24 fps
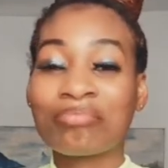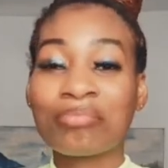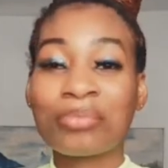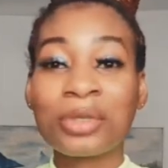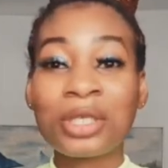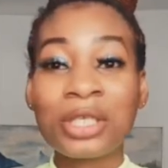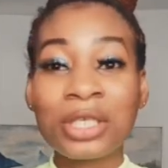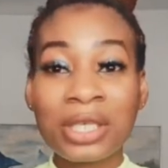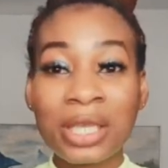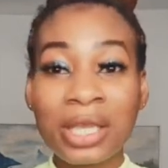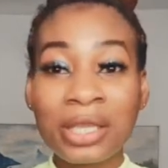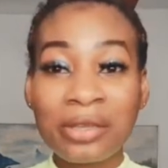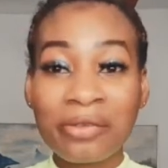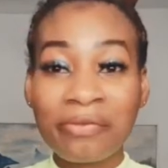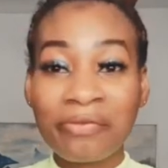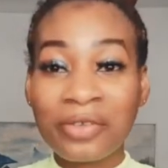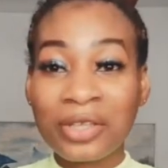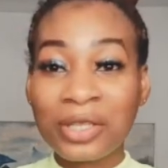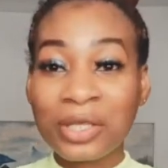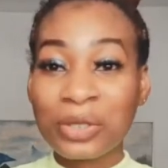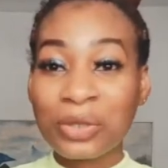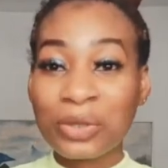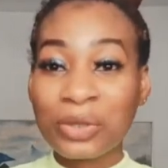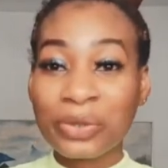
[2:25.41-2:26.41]
share the
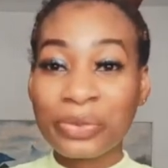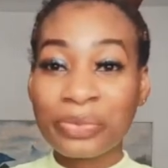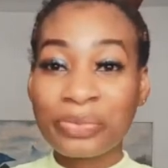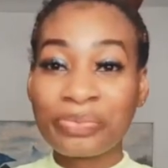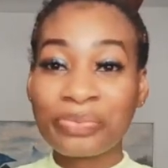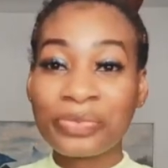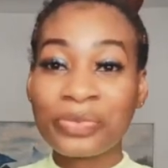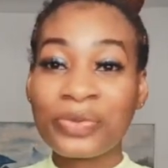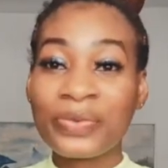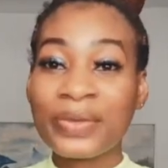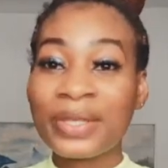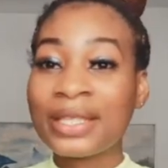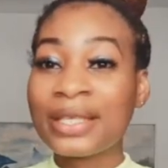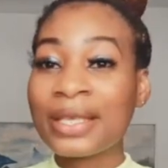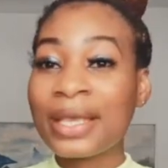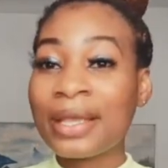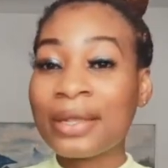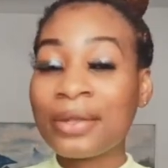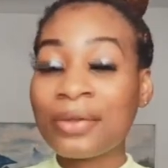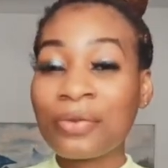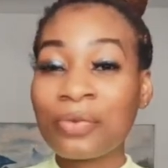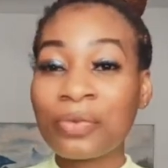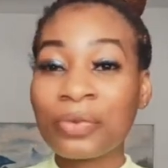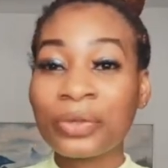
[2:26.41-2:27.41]
video with
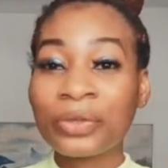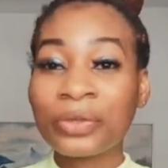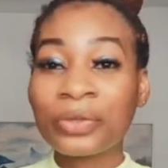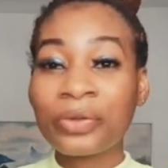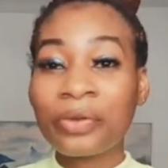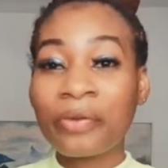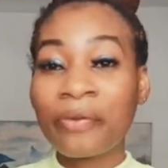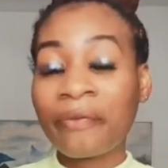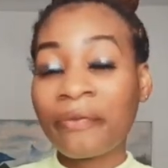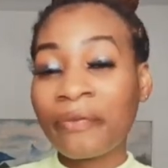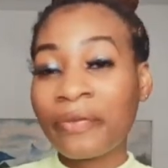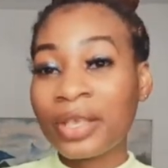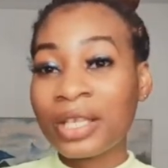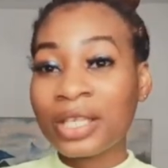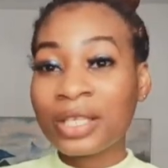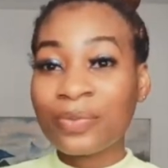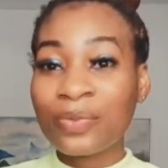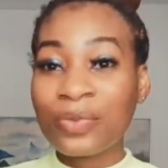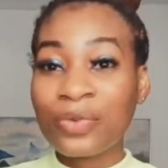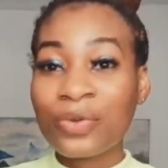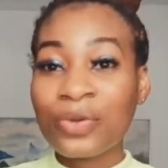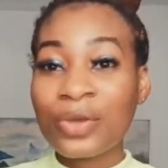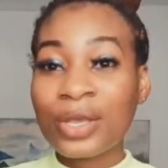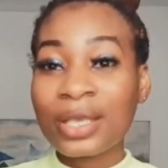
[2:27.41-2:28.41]
anyone on
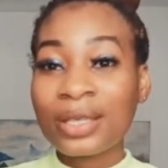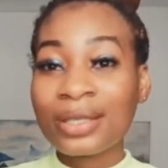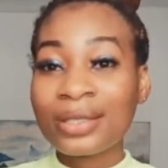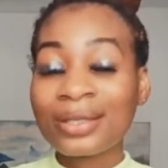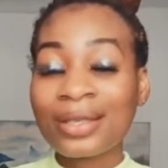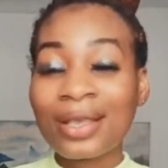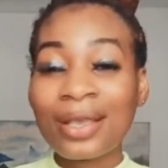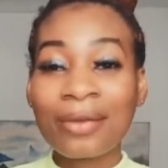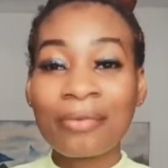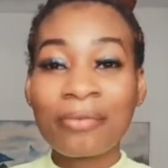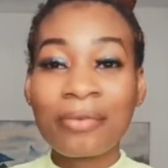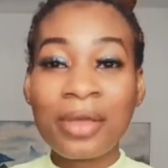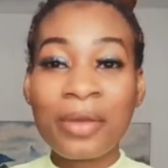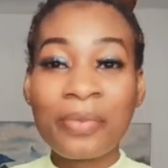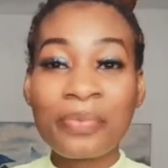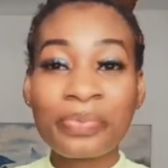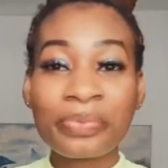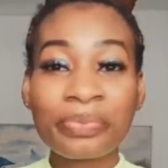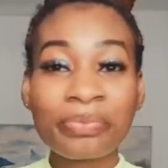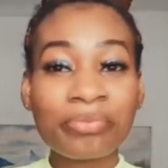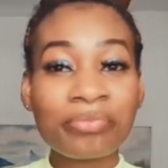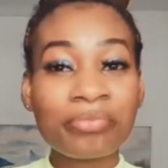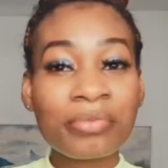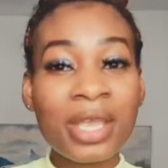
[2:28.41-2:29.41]
facebook instagram
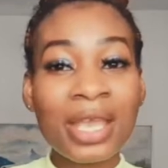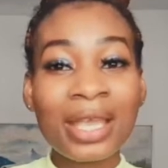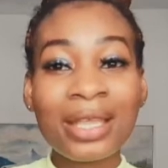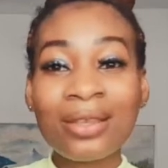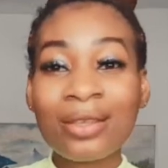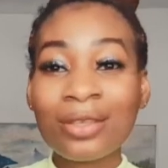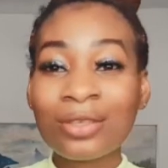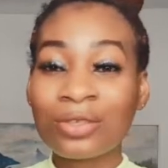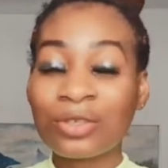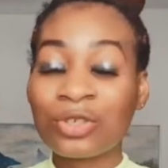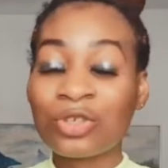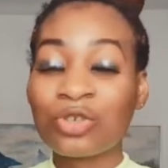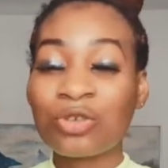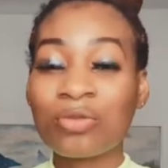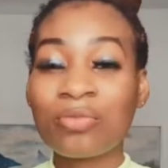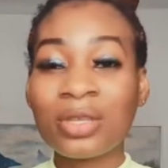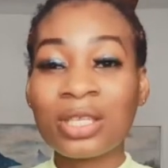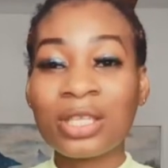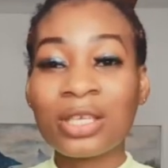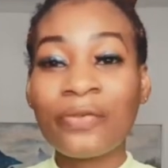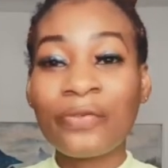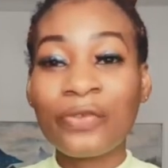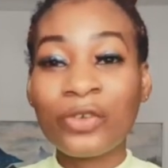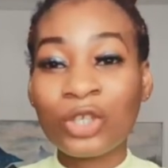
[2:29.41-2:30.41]
any social
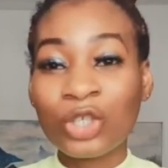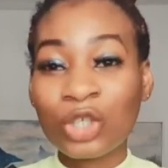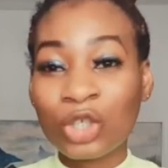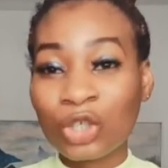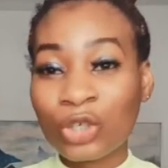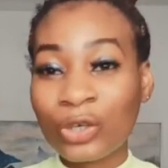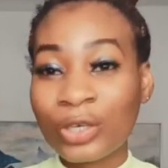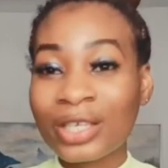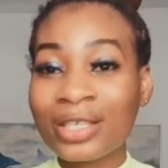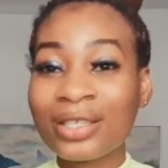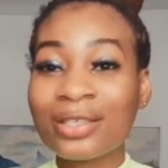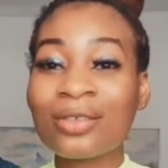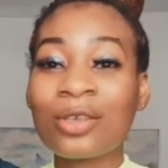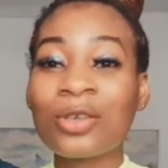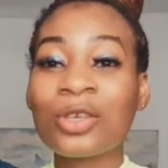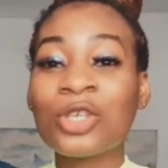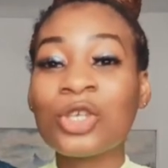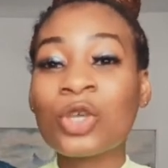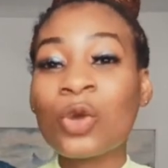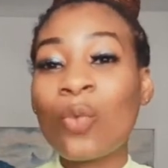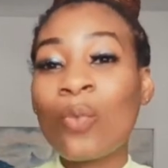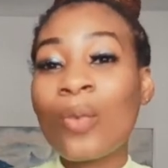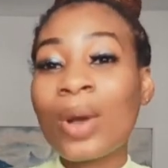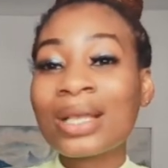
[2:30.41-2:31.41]
media of your choice in
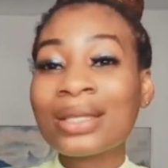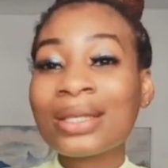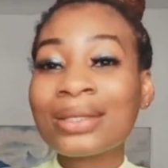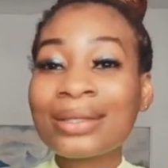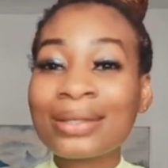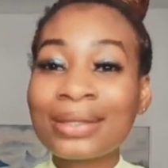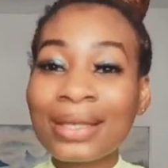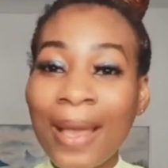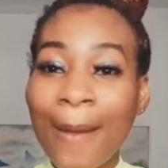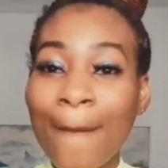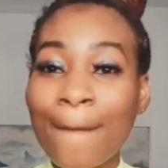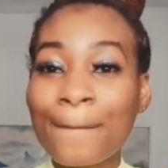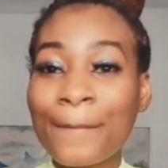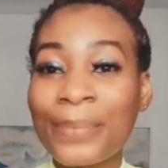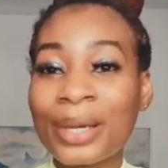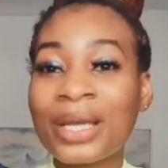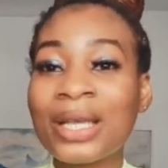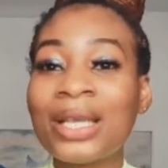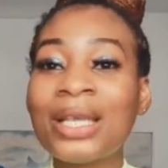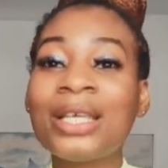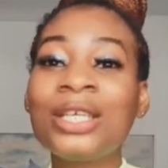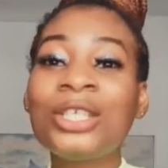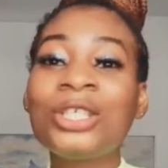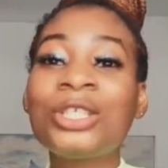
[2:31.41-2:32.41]
your whatsapp
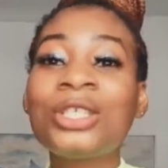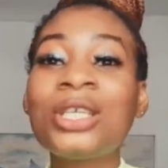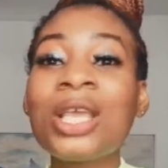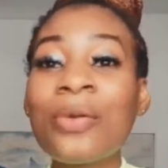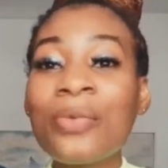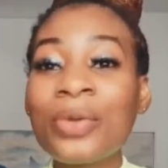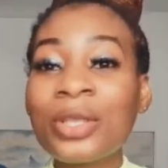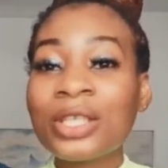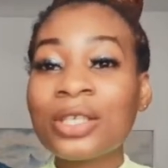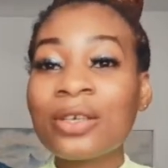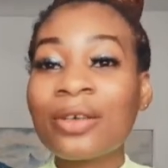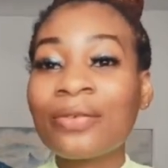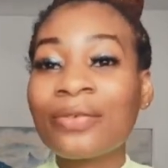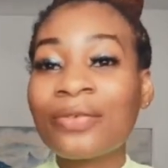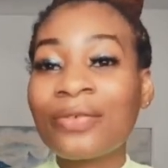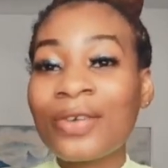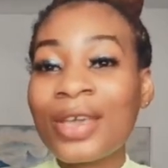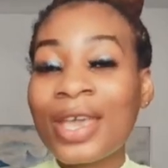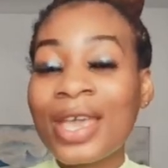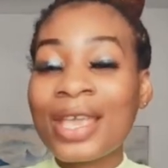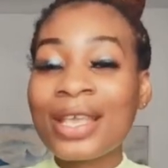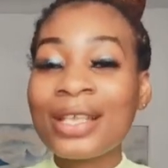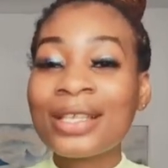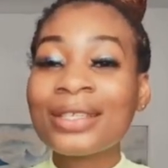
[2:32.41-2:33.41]
share with your
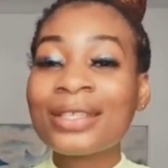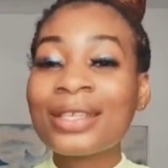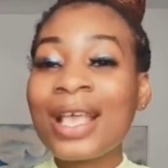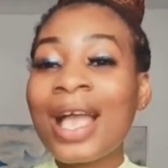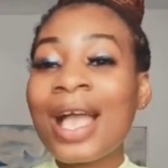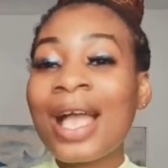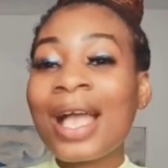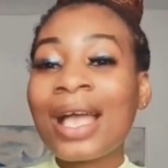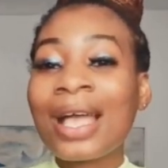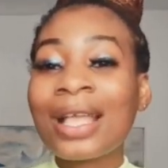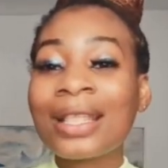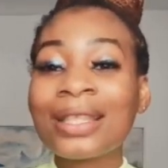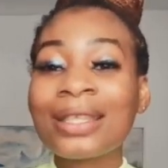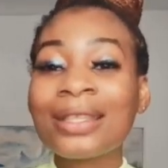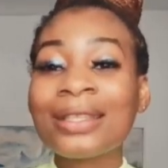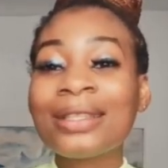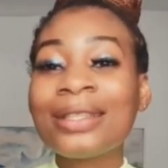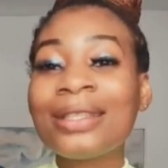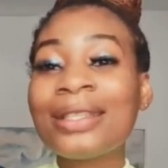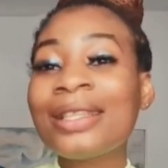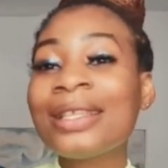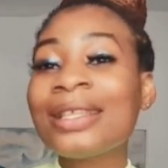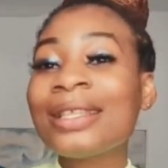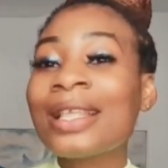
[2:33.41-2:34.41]
friends and
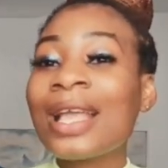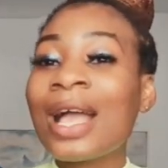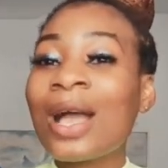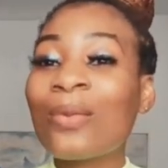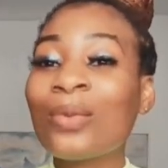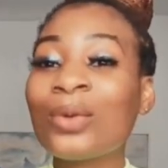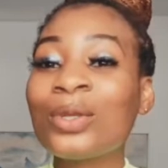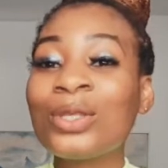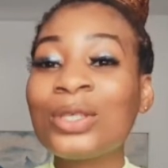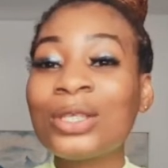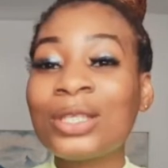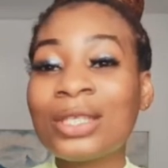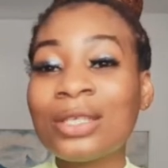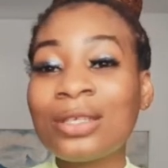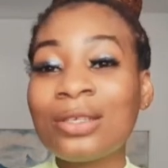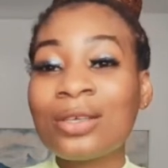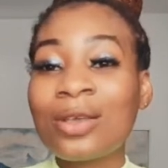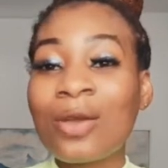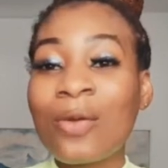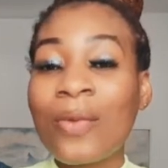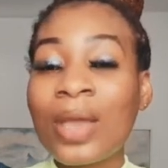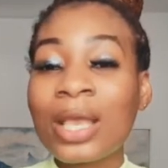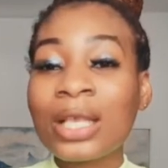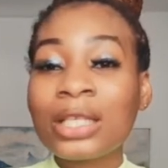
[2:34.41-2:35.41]
i want to see
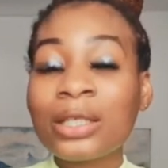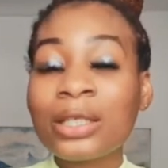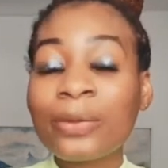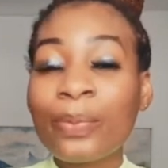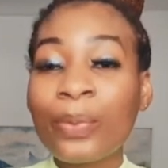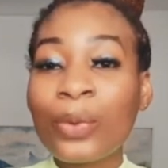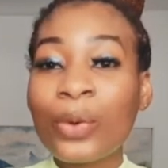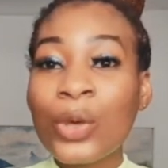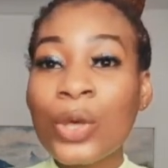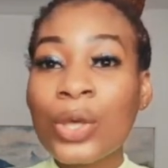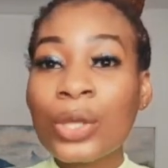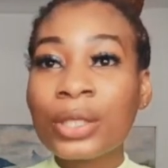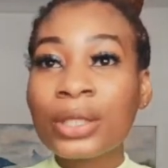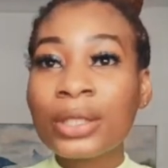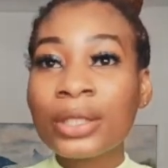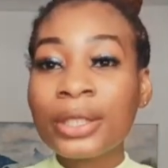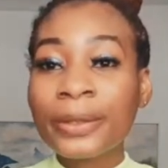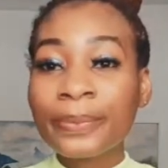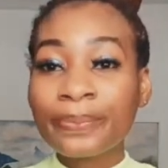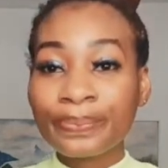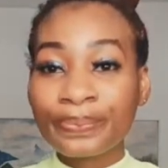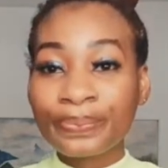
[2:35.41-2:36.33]
your response